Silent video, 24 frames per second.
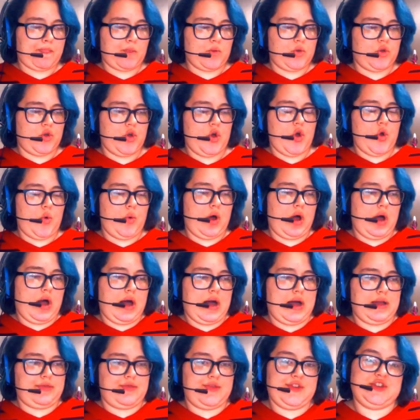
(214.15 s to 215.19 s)
go
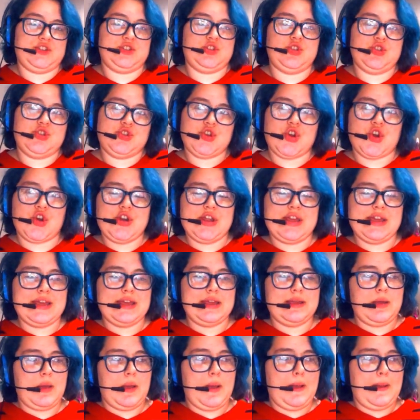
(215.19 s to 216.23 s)
on this
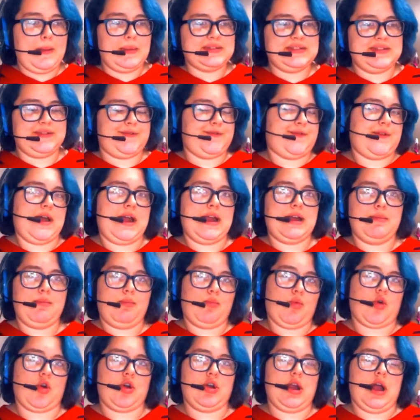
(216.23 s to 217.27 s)
journey to find
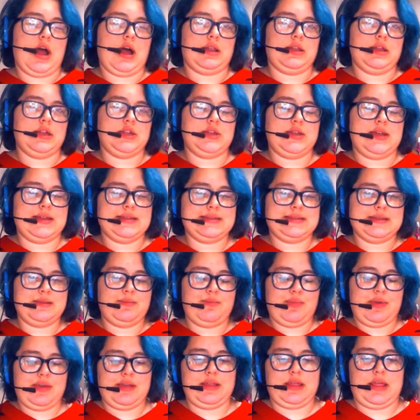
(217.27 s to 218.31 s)
more knowledge and to
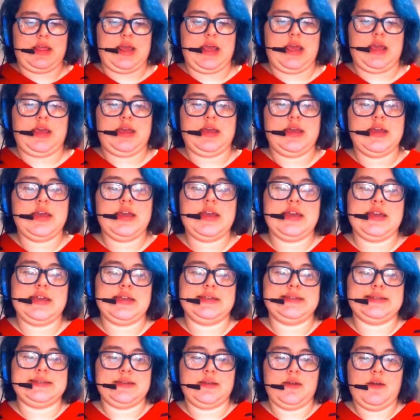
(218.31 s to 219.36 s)
be like
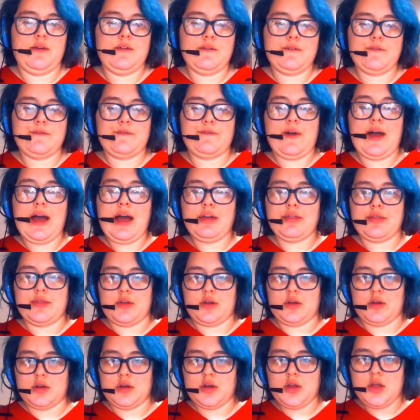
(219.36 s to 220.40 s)
his
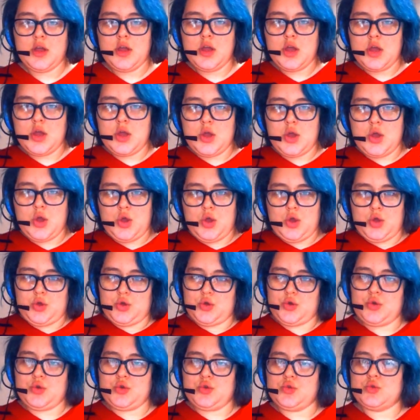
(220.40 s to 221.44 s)
father,
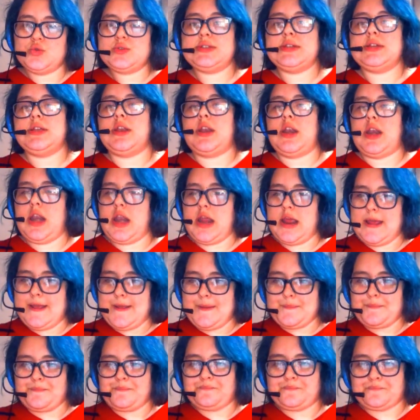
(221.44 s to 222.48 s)
whose
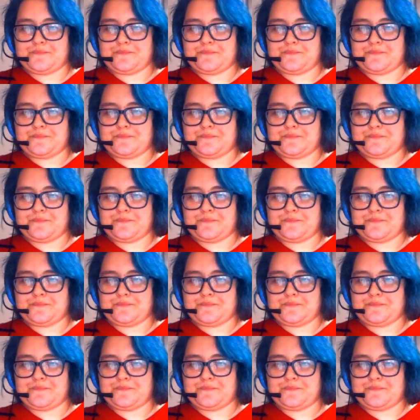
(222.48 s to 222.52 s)
name